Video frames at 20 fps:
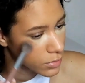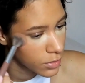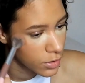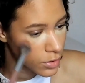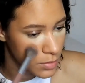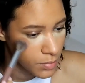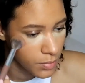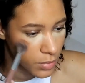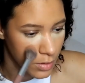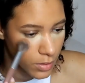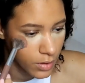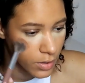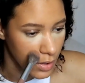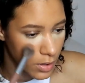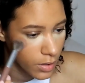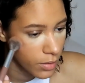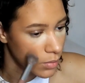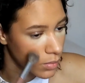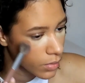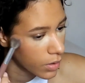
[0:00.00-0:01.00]
just
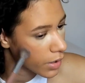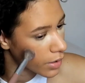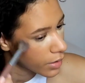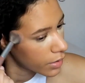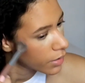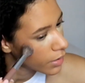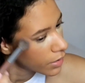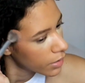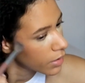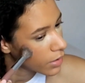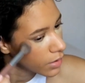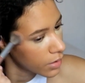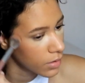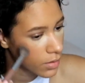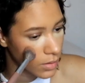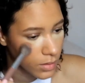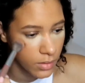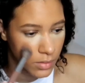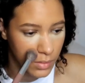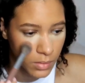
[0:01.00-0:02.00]
putting it right
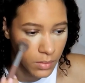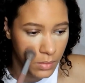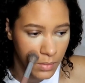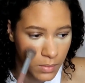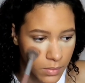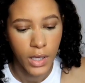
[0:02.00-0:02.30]
here.